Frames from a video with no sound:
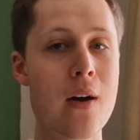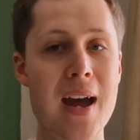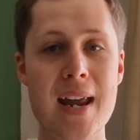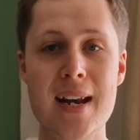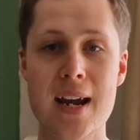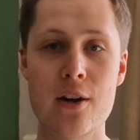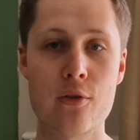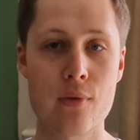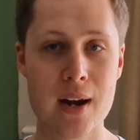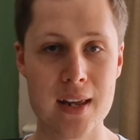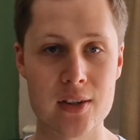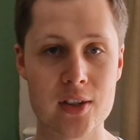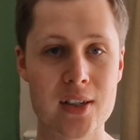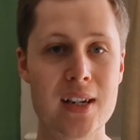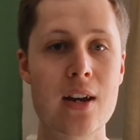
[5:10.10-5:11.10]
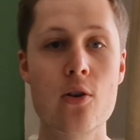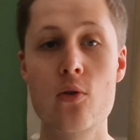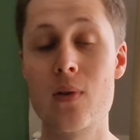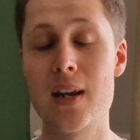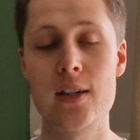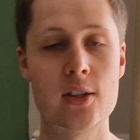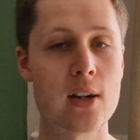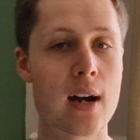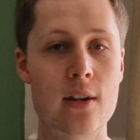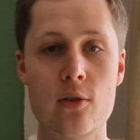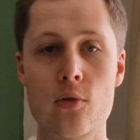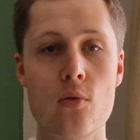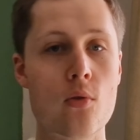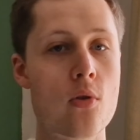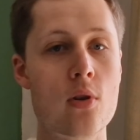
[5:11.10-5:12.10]
ahead and create a skill inside
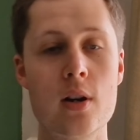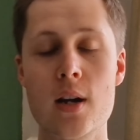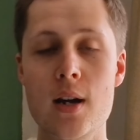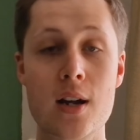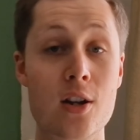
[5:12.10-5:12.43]
Claude.